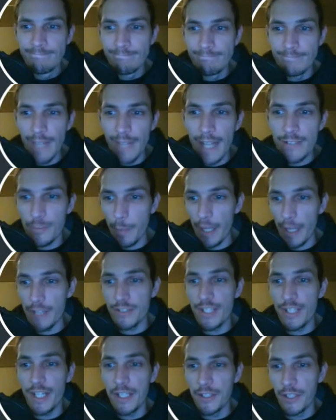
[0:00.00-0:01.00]
That's
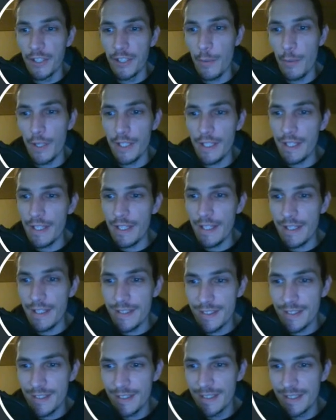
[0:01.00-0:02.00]
basically what it
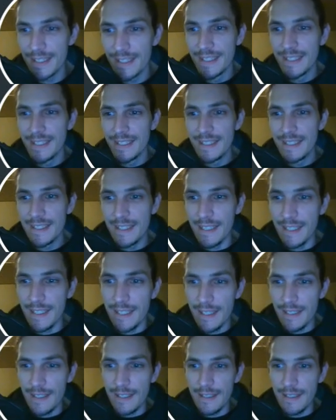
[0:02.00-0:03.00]
is.
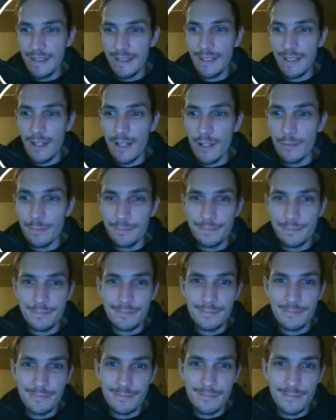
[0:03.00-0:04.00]
I
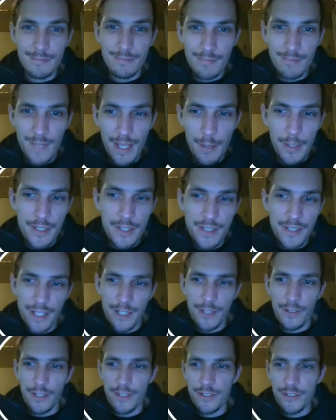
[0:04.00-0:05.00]
mean,
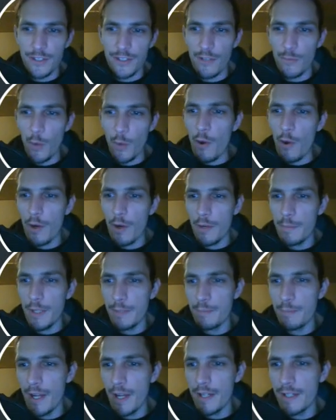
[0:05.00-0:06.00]
technically it's not wrong. I mean,
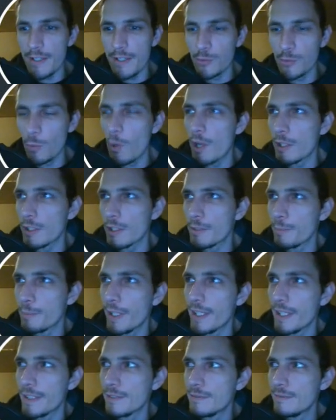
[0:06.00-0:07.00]
mud is water,
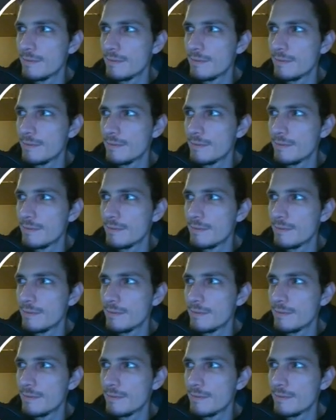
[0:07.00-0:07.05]
but